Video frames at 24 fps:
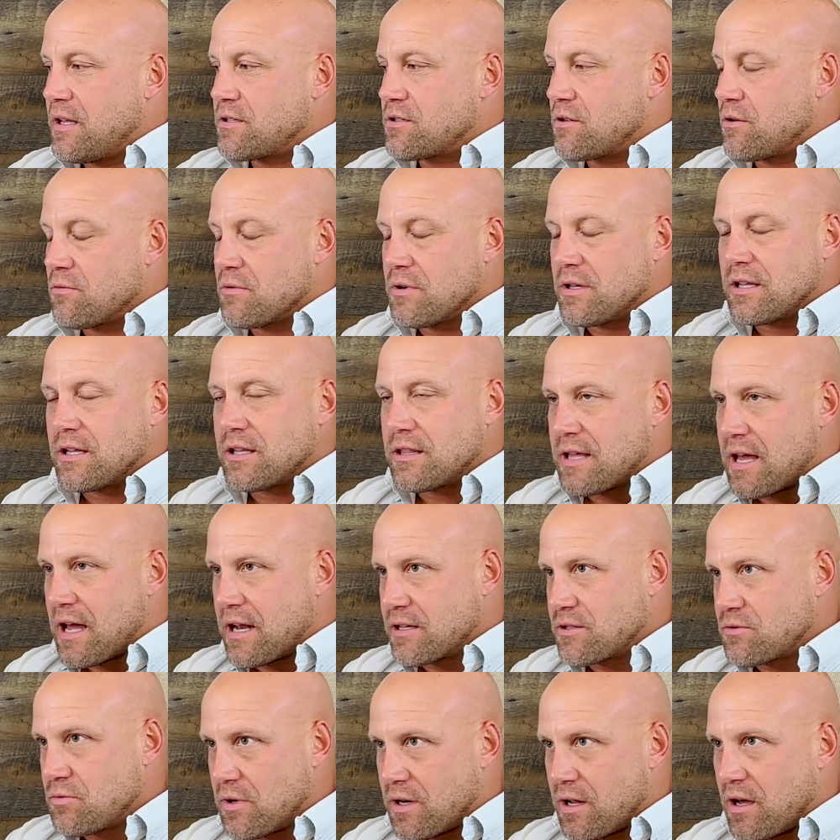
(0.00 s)
so really that
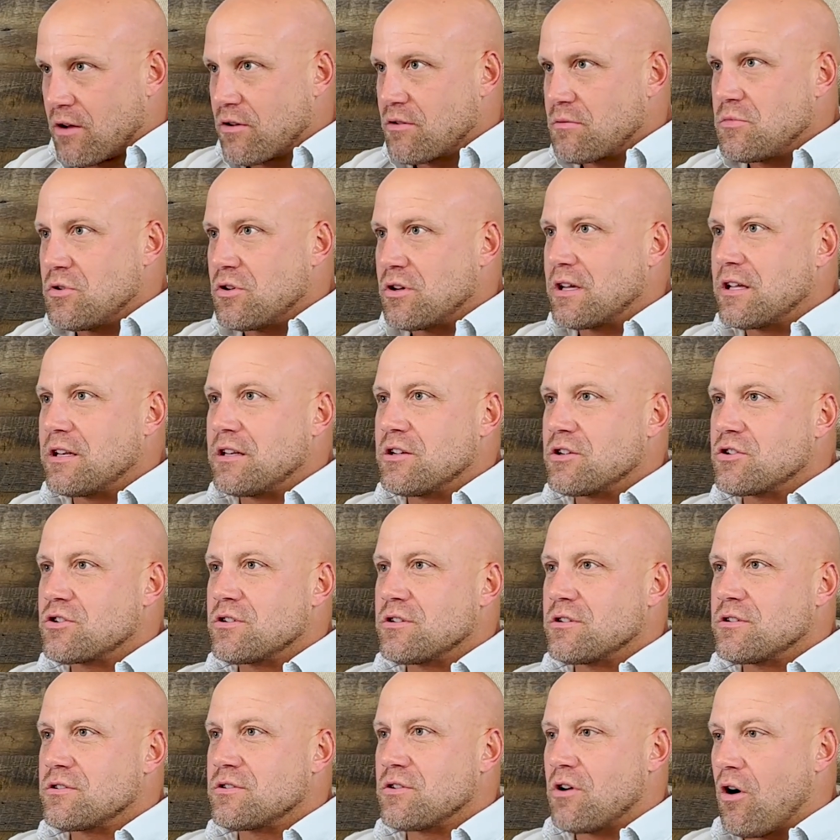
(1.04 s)
is what autoimmune
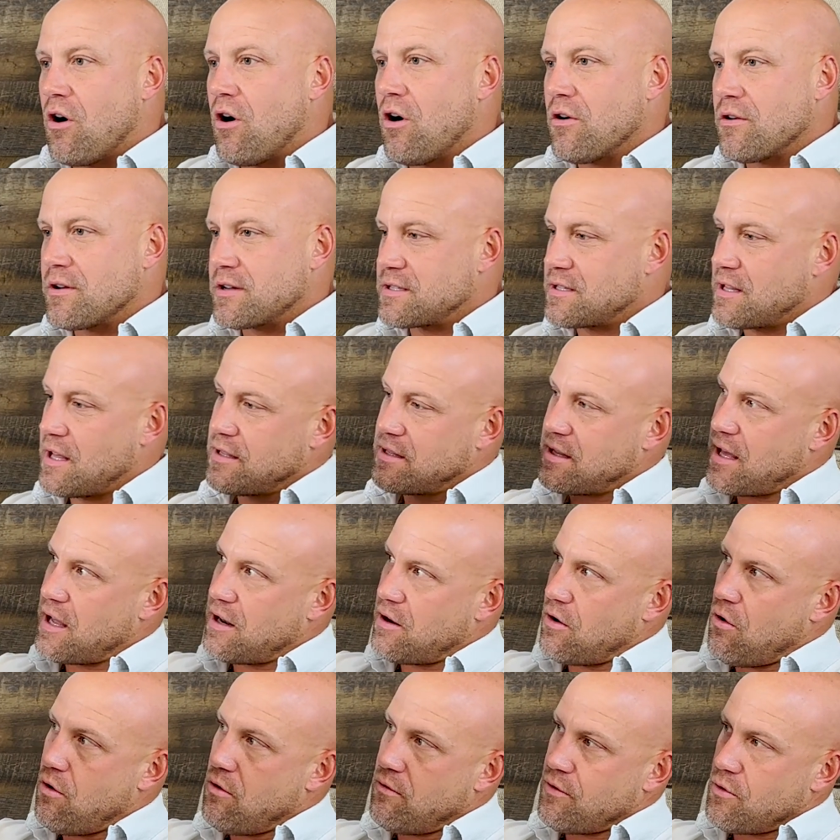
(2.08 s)
conditions are, is that
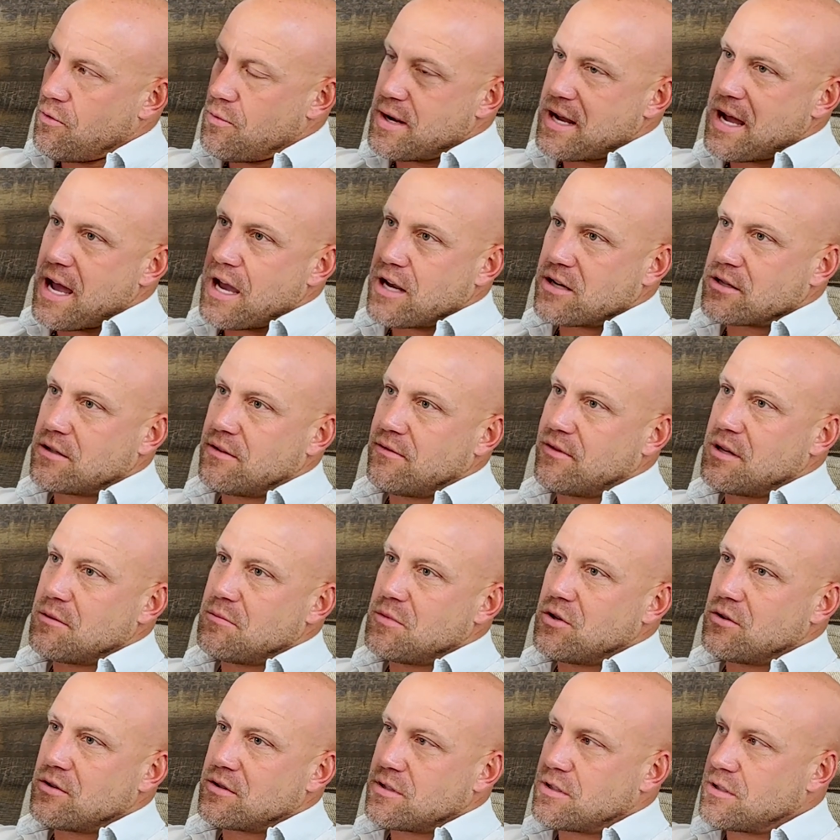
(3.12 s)
overreaction of the
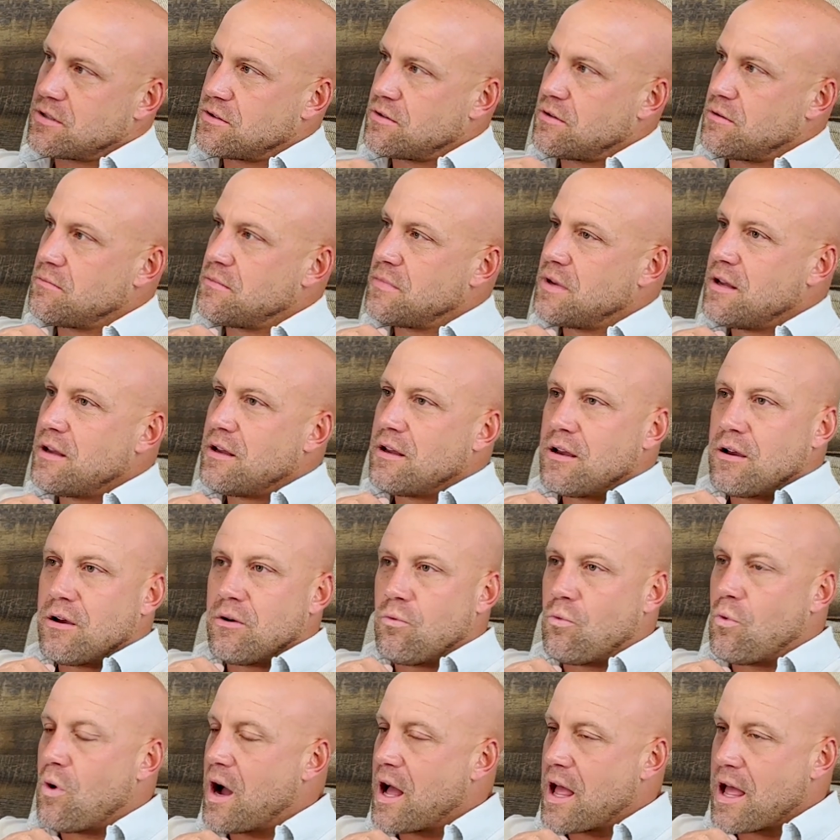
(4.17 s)
immune system.
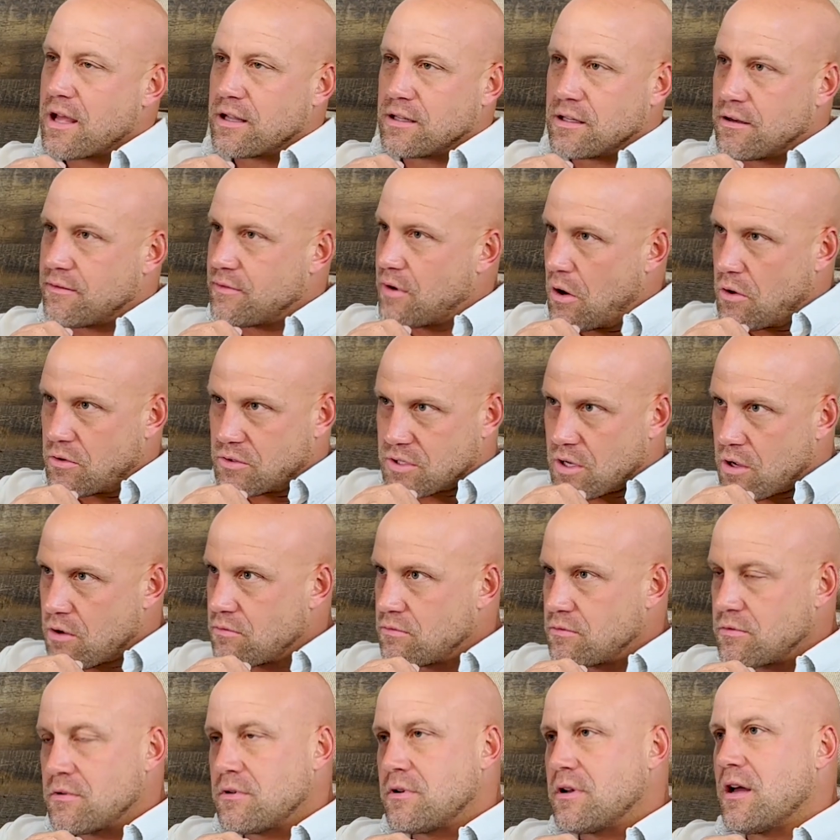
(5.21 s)
Why I love
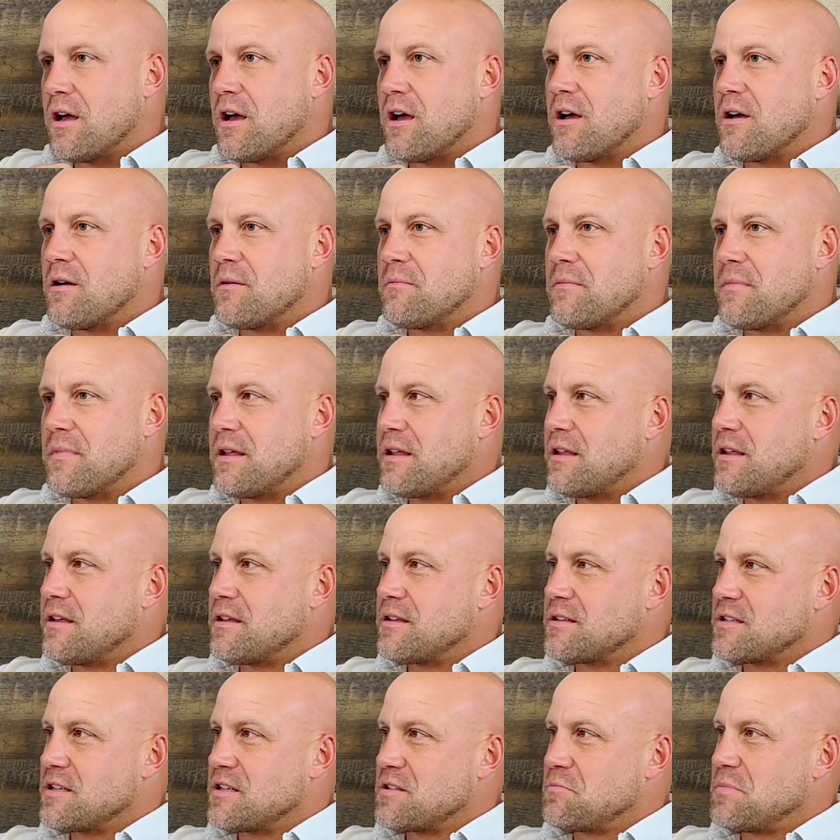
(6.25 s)
ozone
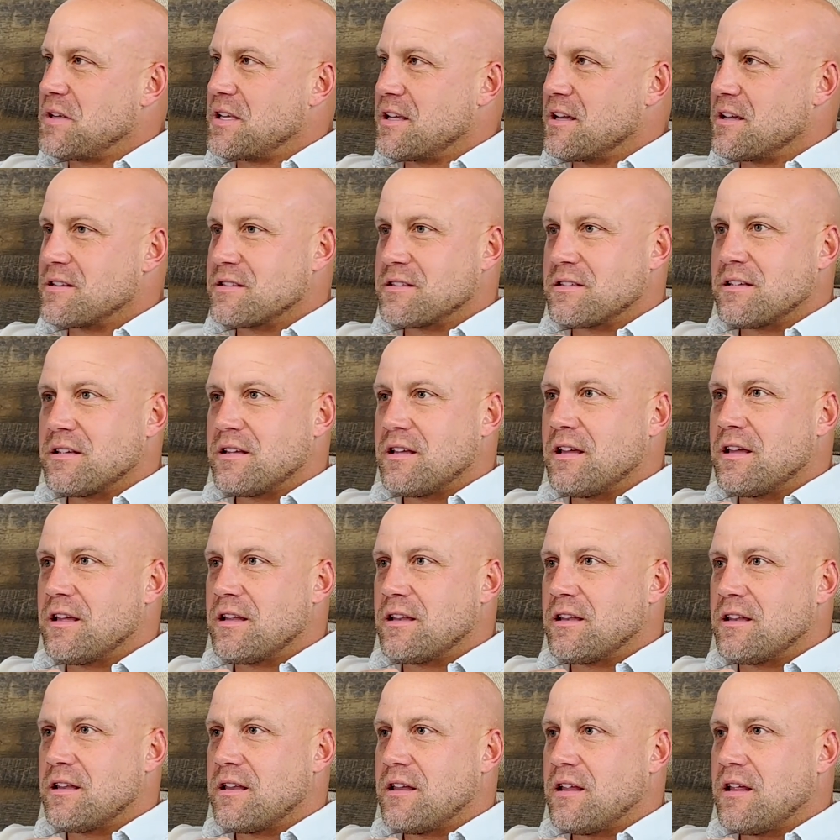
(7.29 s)
is because
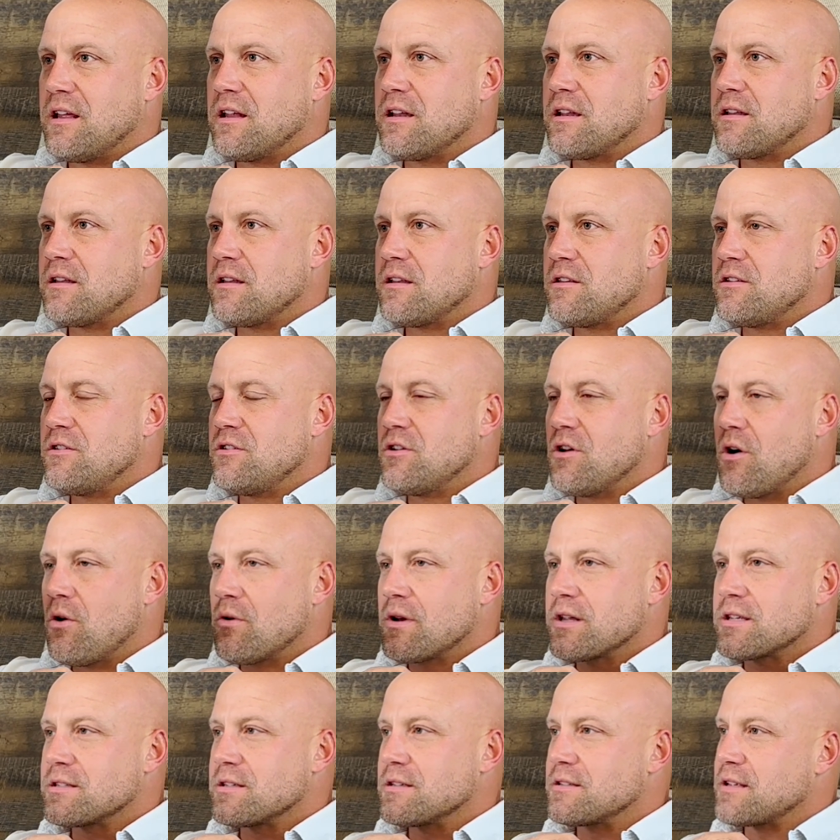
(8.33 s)
it
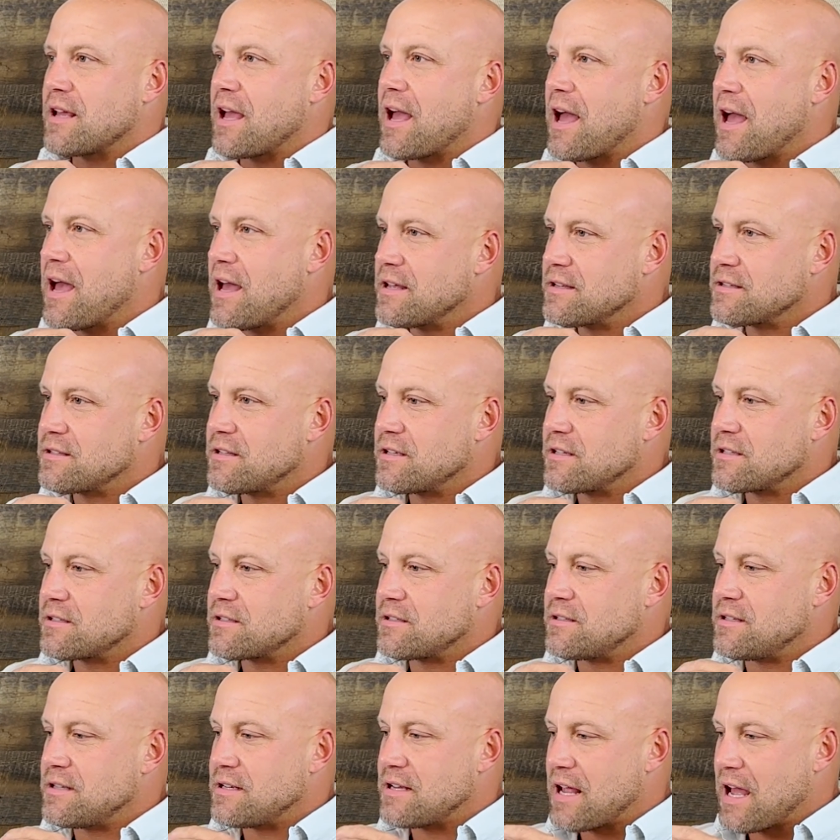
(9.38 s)
notices, it has this
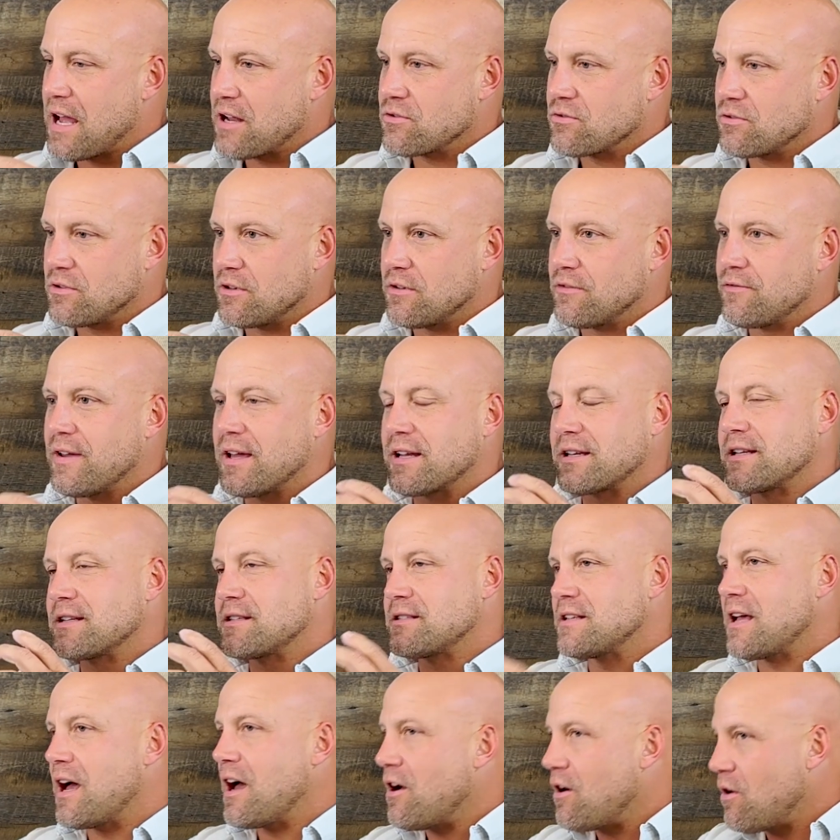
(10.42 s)
natural effect. It's
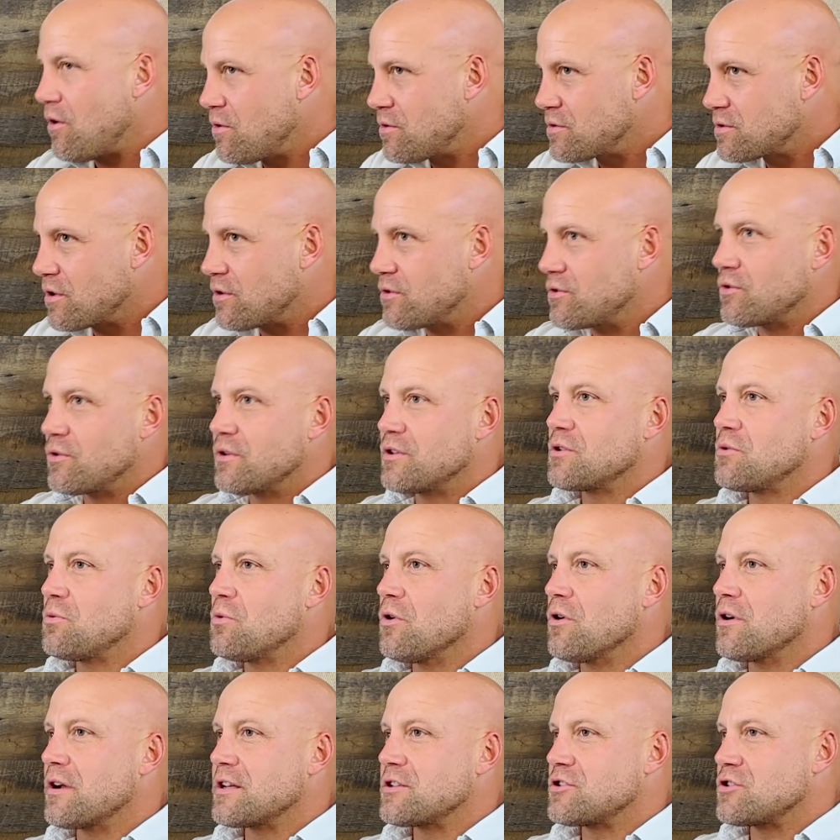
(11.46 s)
not ozone doing the
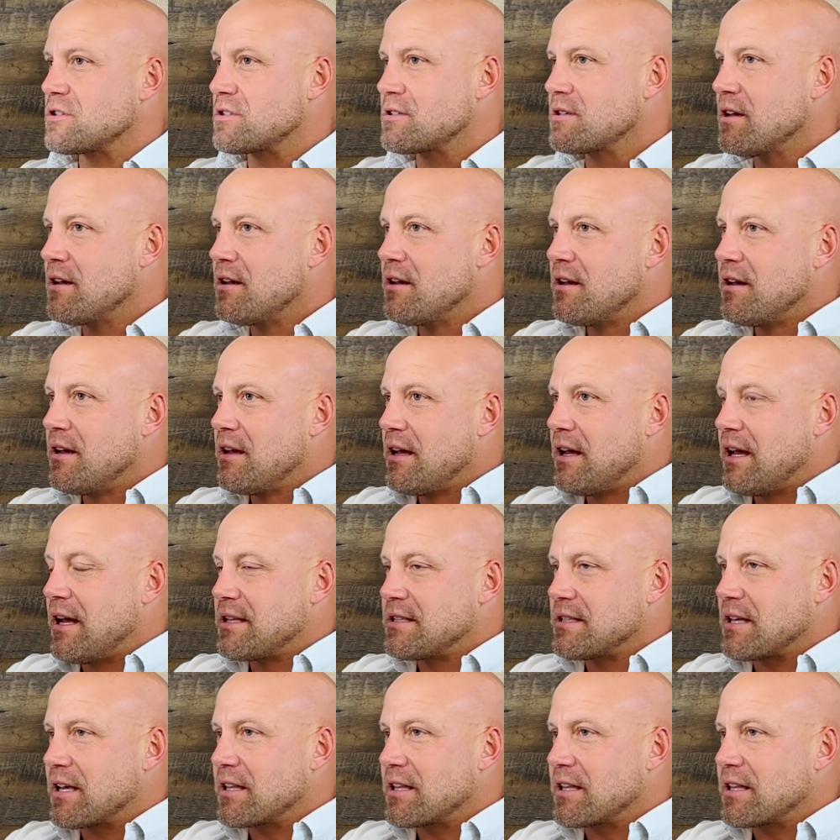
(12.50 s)
work, it's like